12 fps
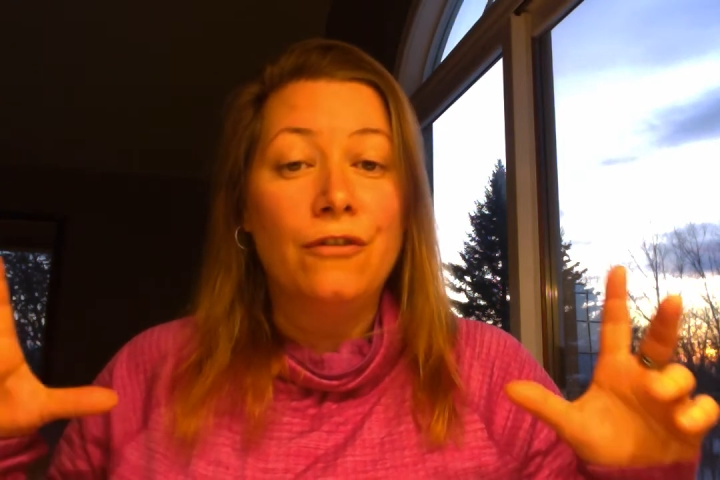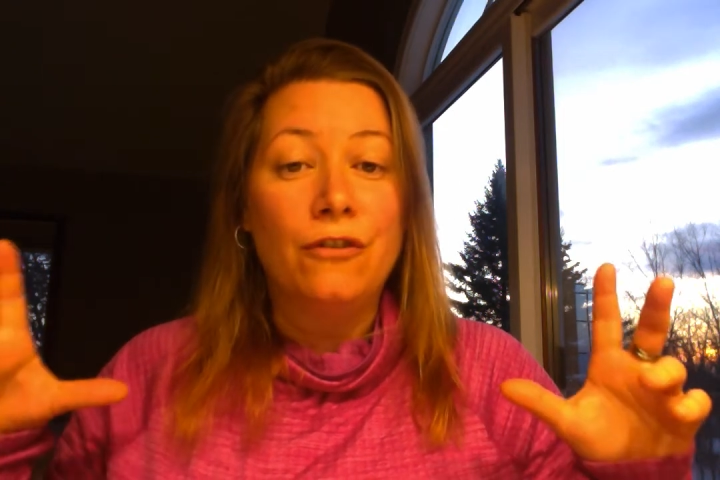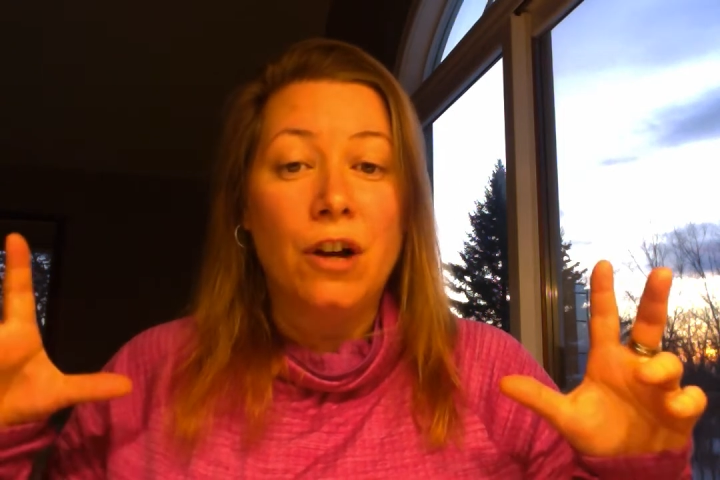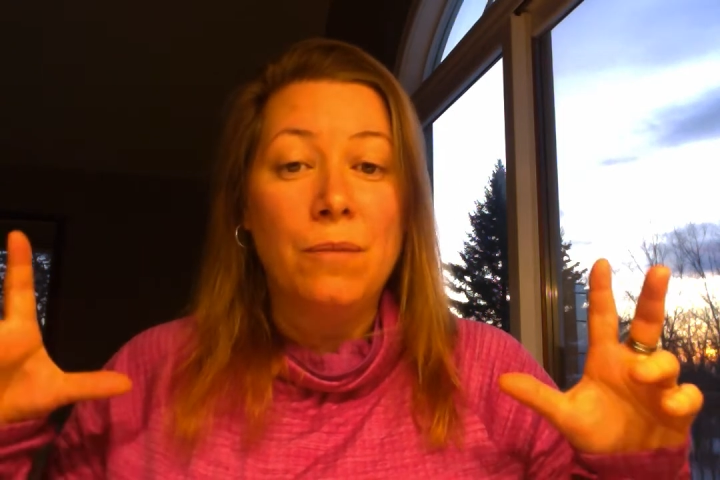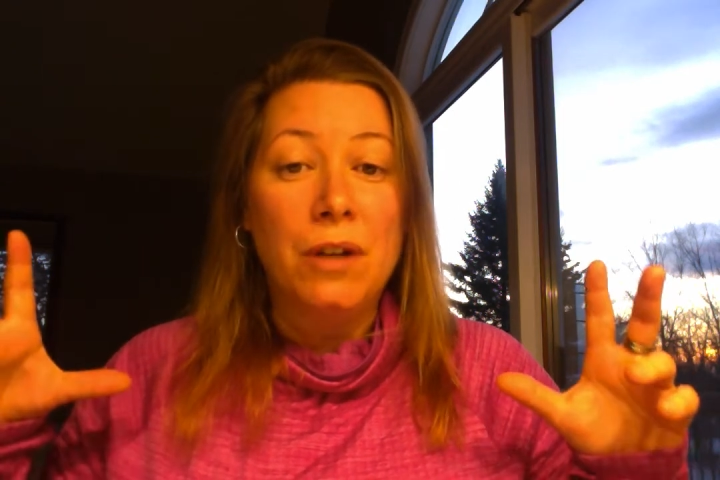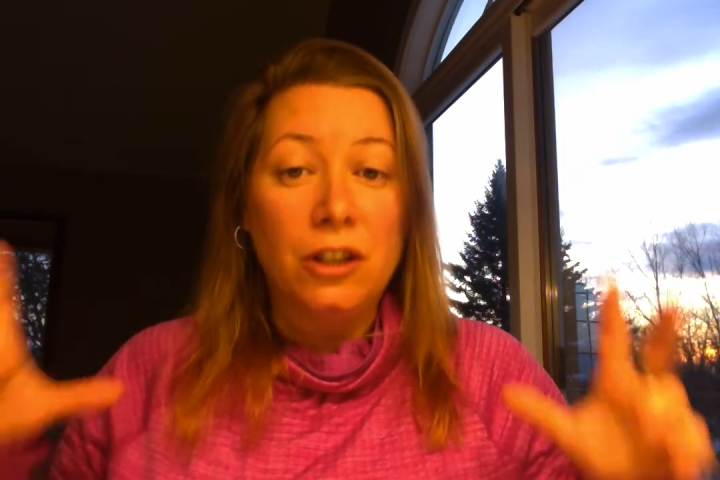
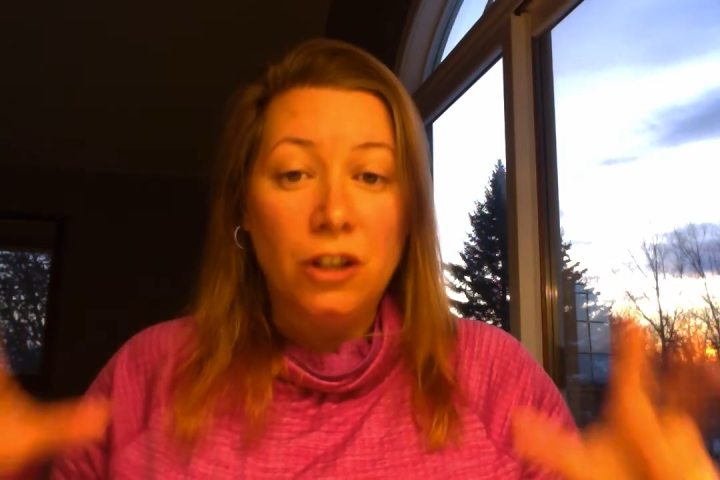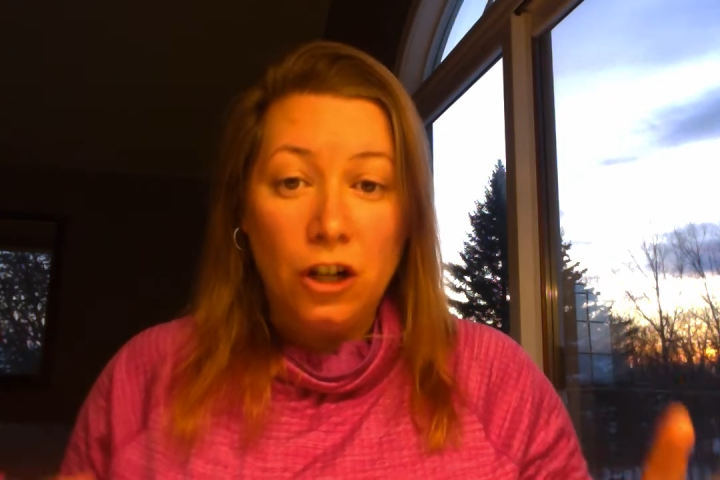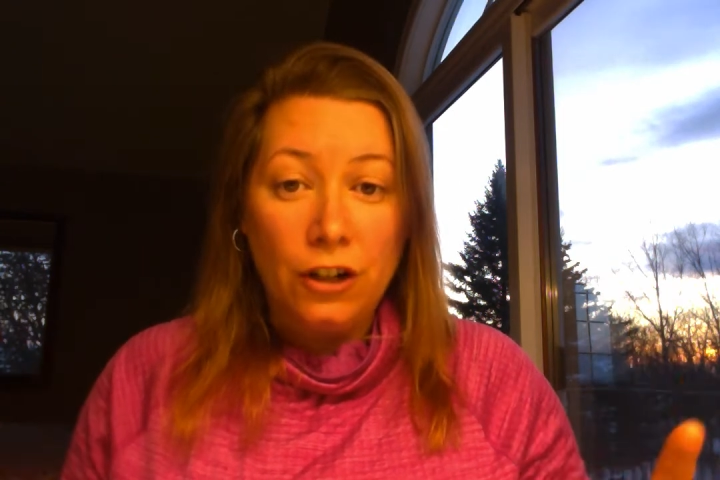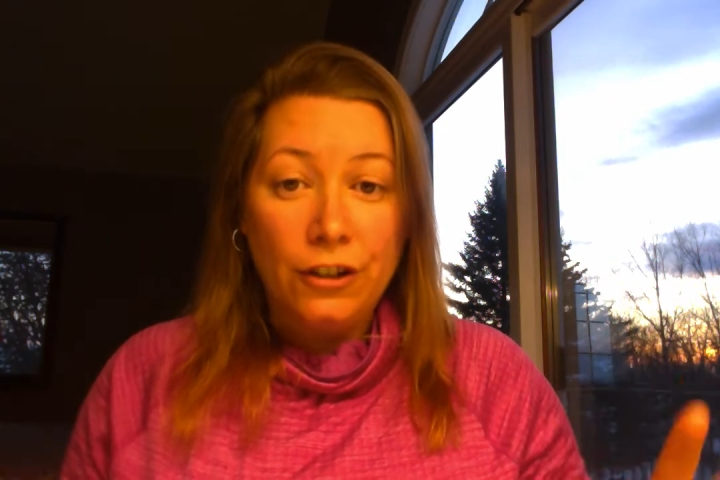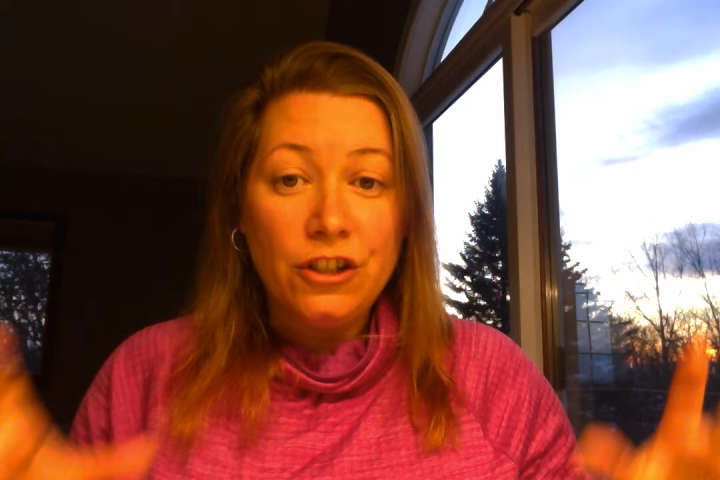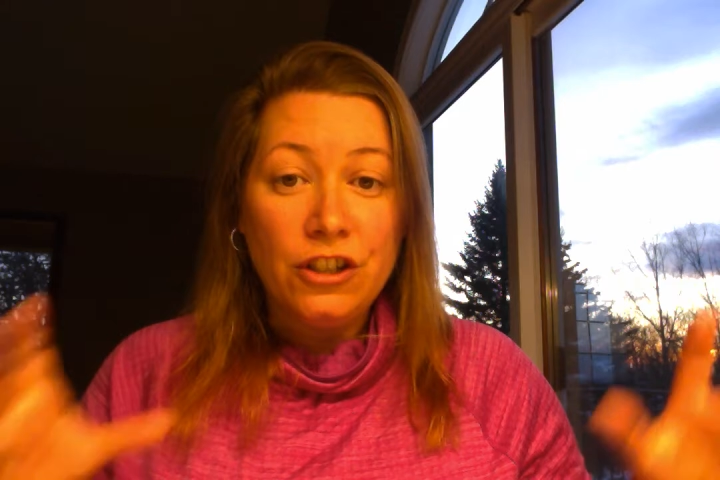from
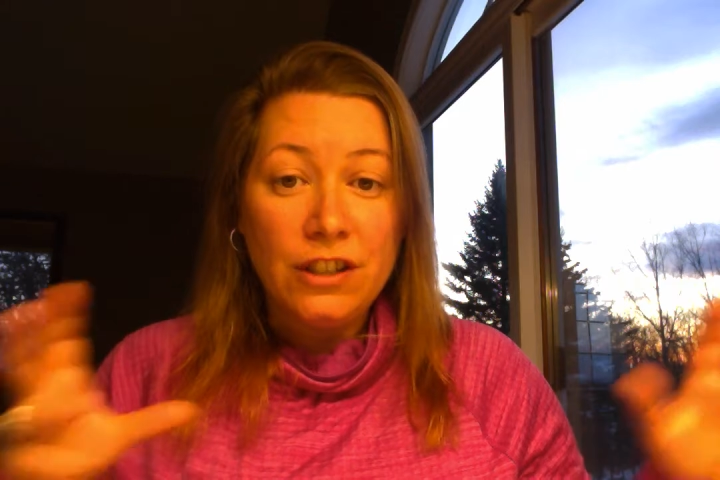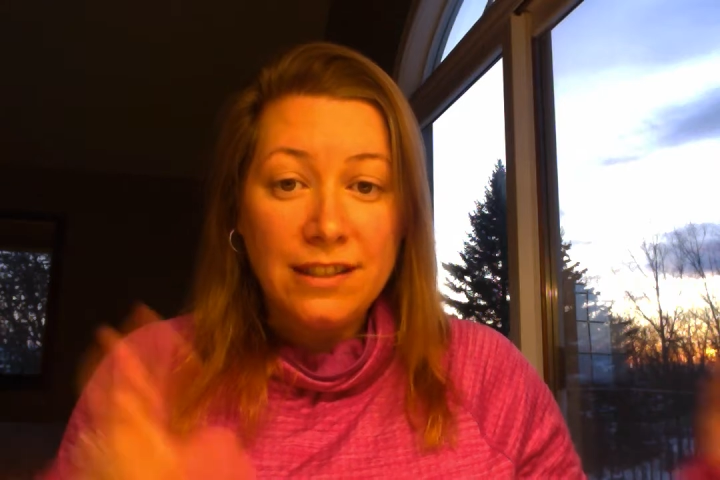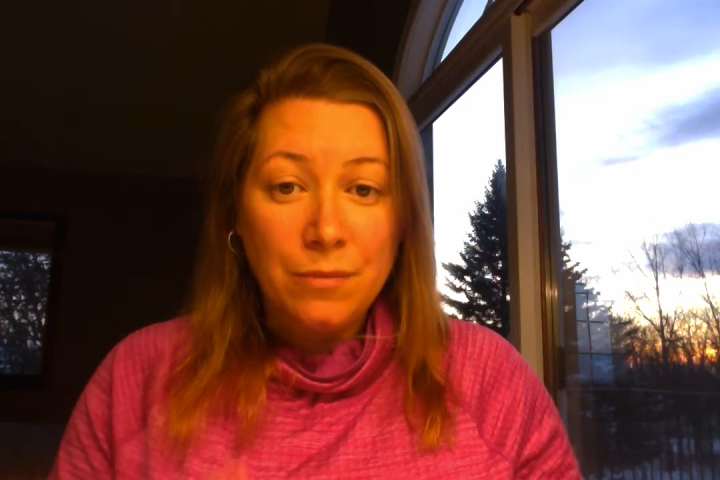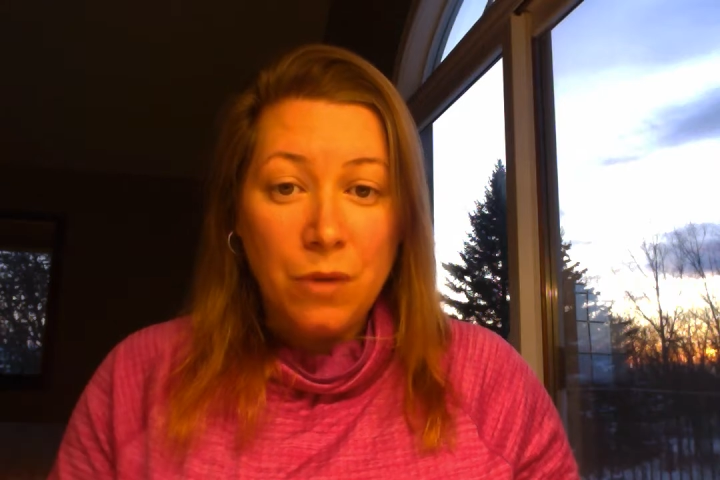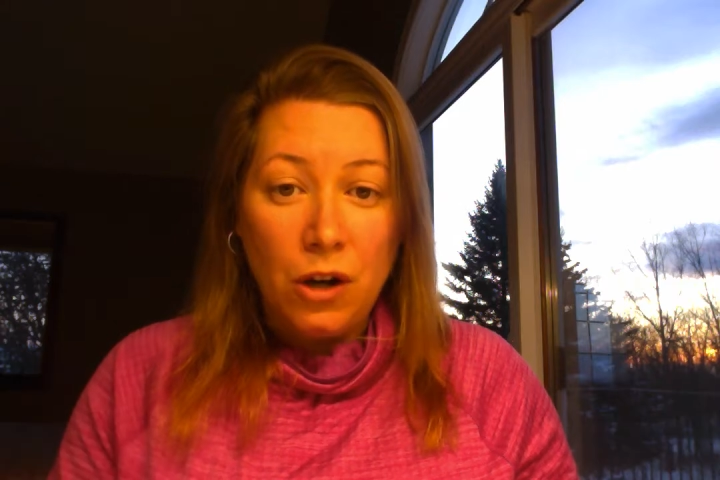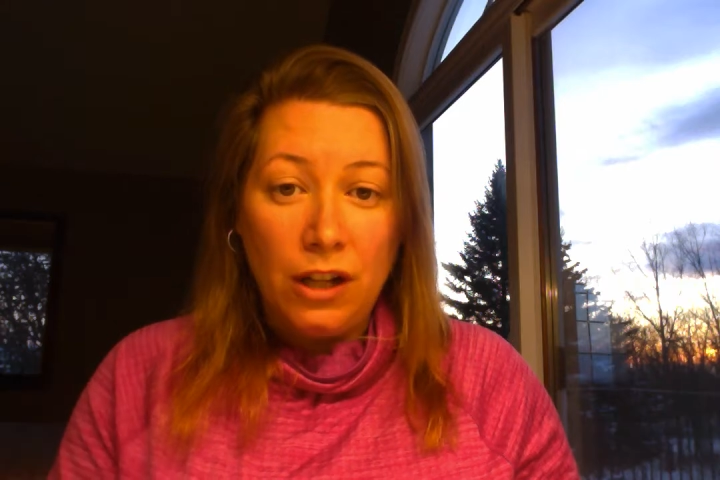large to
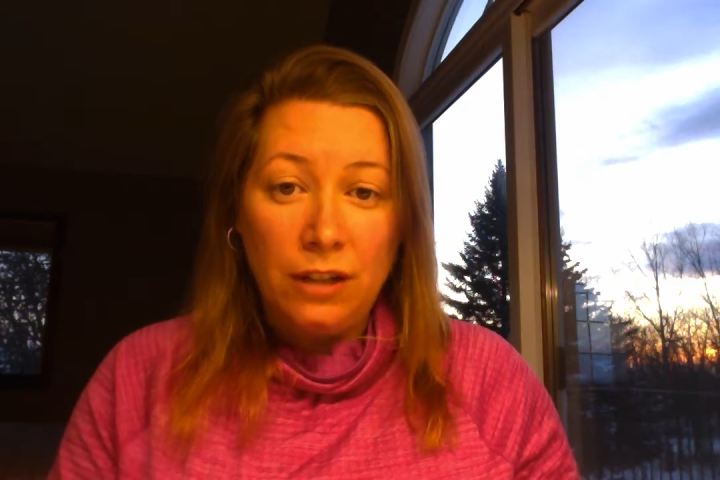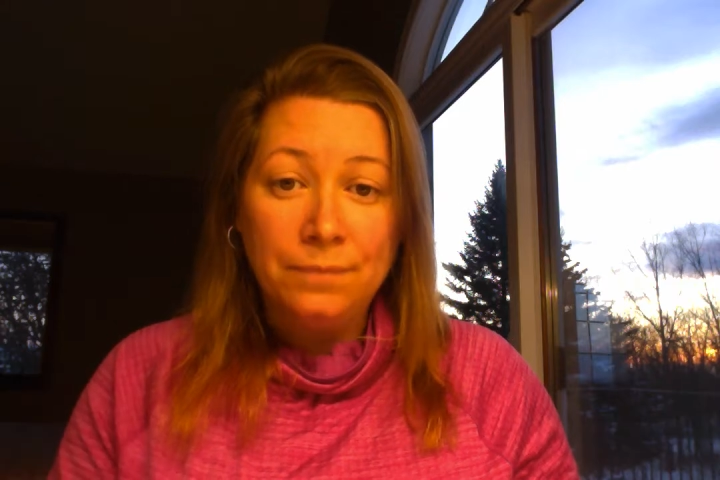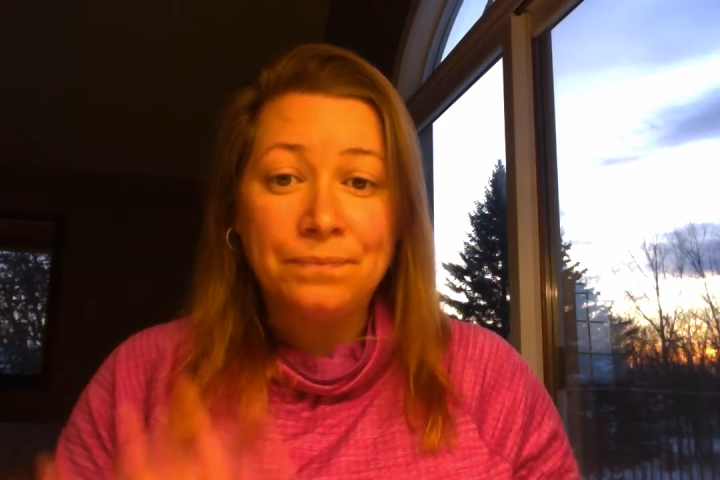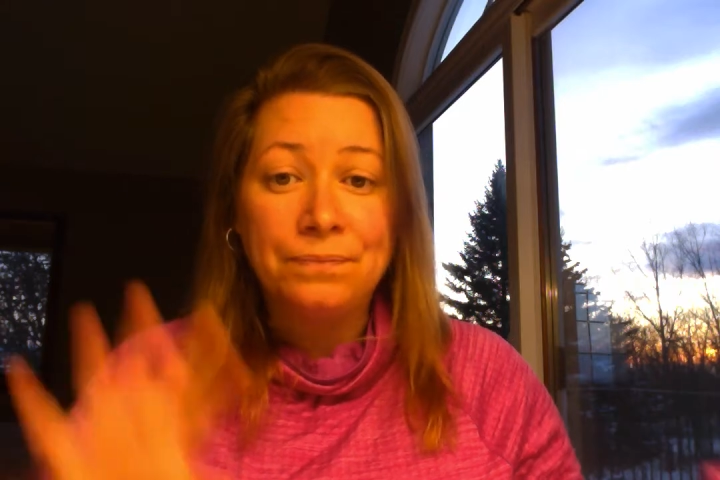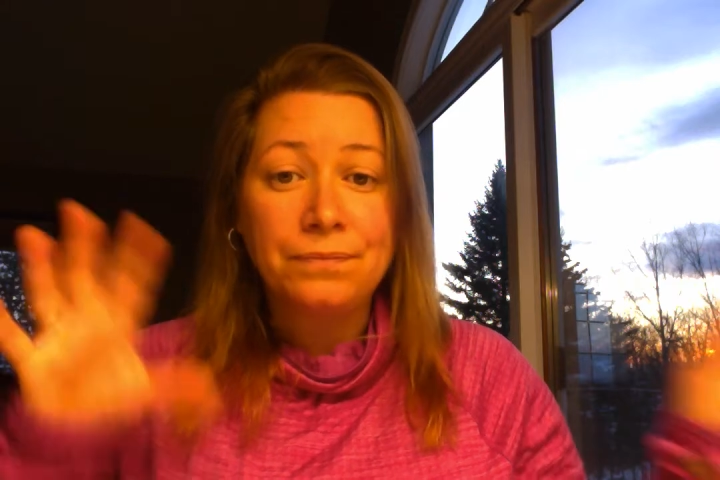small